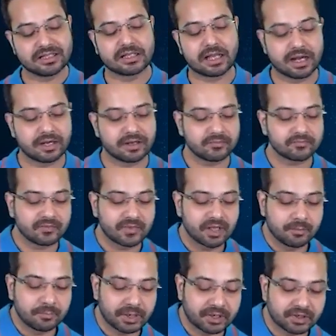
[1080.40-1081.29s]
that
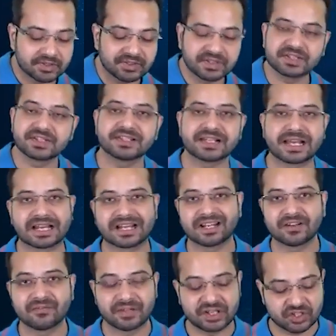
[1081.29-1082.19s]
because this is
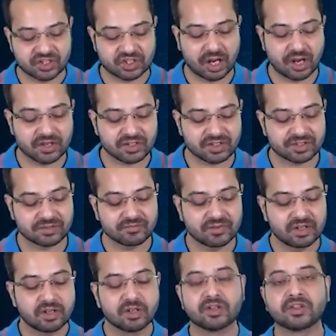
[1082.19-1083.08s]
negatively charged,
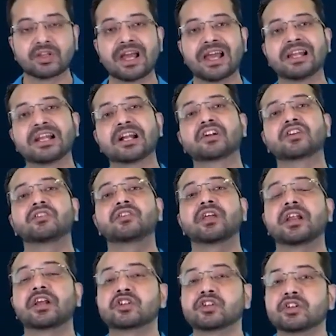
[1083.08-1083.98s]
the
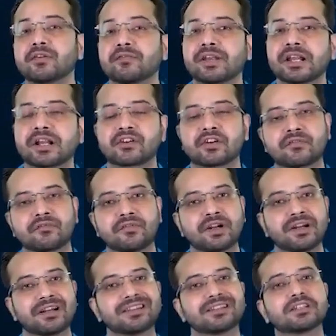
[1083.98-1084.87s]
direction of electric
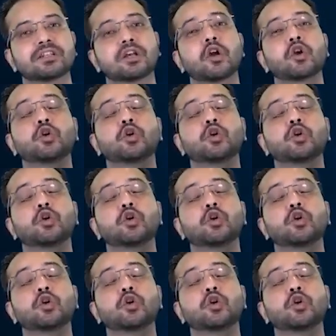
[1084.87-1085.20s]
field is